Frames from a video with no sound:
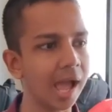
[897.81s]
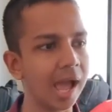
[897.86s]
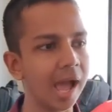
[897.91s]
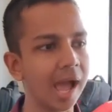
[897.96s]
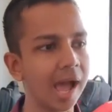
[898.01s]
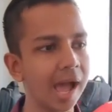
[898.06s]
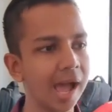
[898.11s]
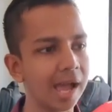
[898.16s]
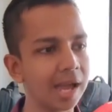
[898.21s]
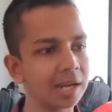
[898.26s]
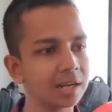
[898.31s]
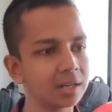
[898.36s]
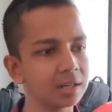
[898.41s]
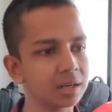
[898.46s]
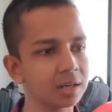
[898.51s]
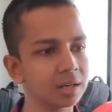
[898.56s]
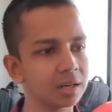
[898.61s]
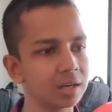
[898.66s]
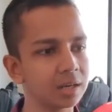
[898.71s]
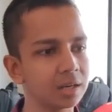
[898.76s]
and
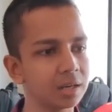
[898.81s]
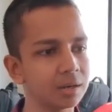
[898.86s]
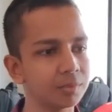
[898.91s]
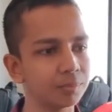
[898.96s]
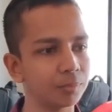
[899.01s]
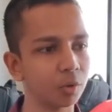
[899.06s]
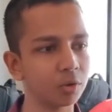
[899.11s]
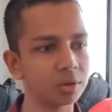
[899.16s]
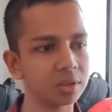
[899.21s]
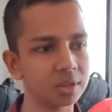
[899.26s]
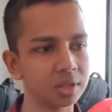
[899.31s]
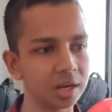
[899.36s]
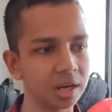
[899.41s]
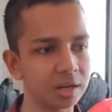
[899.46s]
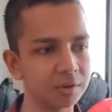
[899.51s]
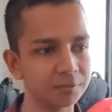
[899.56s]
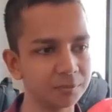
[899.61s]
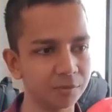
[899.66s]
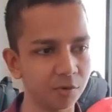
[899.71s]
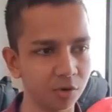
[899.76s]
a
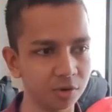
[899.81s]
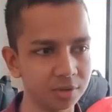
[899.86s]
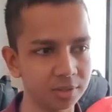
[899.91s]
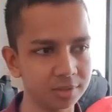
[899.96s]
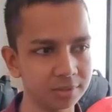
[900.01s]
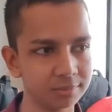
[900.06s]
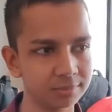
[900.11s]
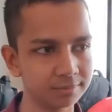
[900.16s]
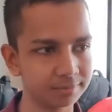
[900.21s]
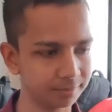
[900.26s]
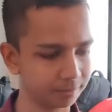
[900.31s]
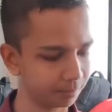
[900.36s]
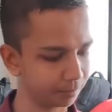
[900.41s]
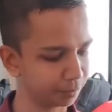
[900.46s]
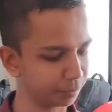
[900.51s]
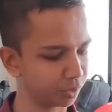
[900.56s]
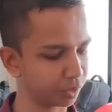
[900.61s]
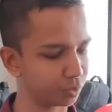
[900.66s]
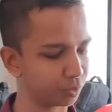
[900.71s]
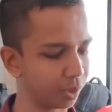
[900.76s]
Montserrat font.
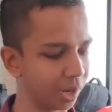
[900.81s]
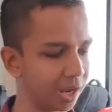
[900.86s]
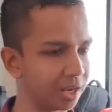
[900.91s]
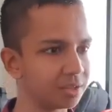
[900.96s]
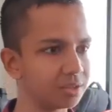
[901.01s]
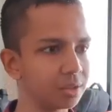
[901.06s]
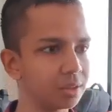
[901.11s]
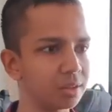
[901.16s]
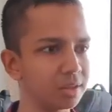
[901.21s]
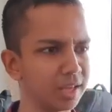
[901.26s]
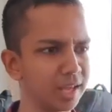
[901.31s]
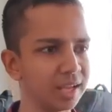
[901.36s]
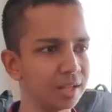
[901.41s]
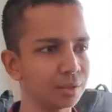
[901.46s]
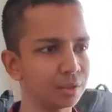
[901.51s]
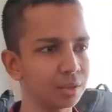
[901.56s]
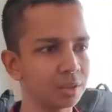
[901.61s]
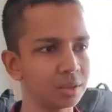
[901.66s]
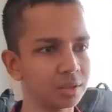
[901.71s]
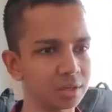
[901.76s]
So I just take the